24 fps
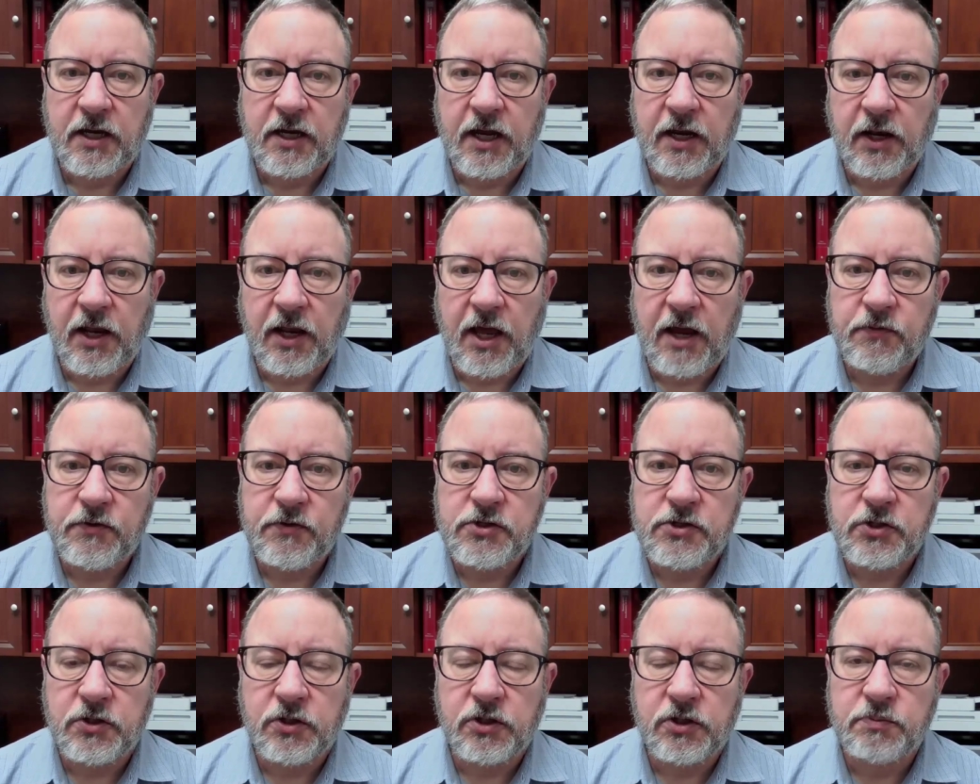a life
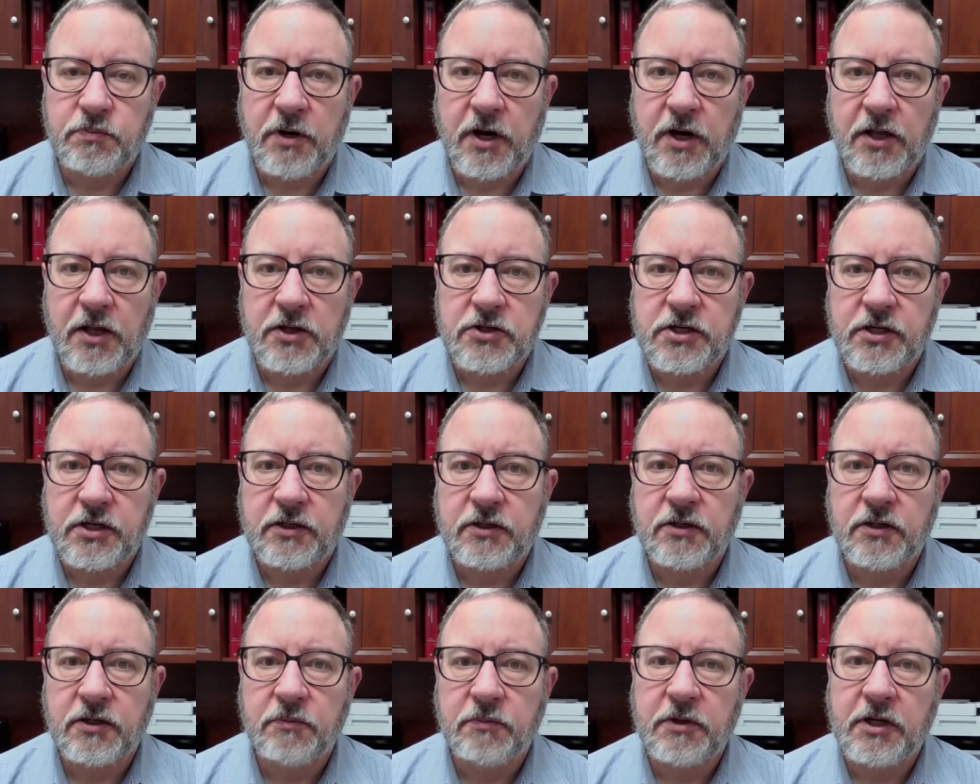insurance policy
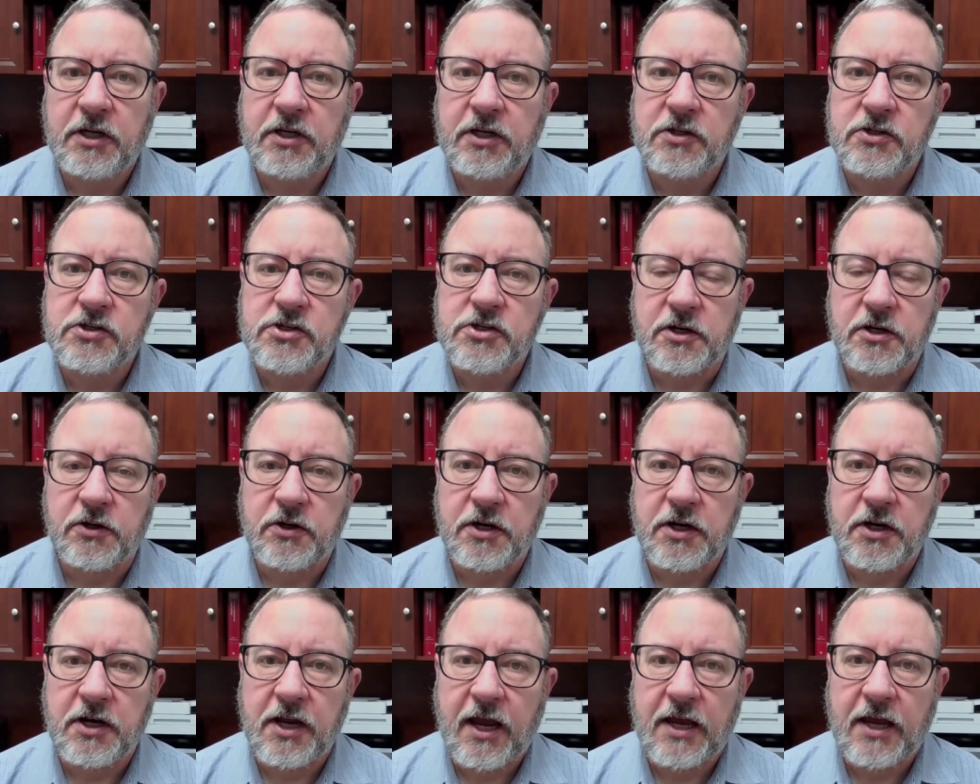could be
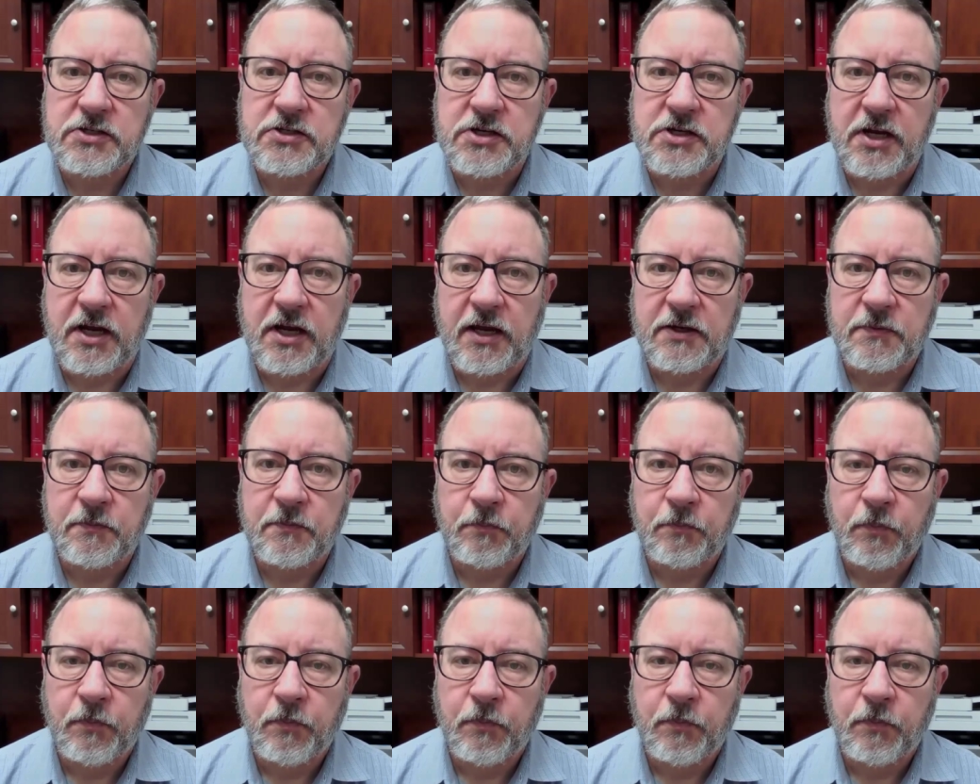considered an asset.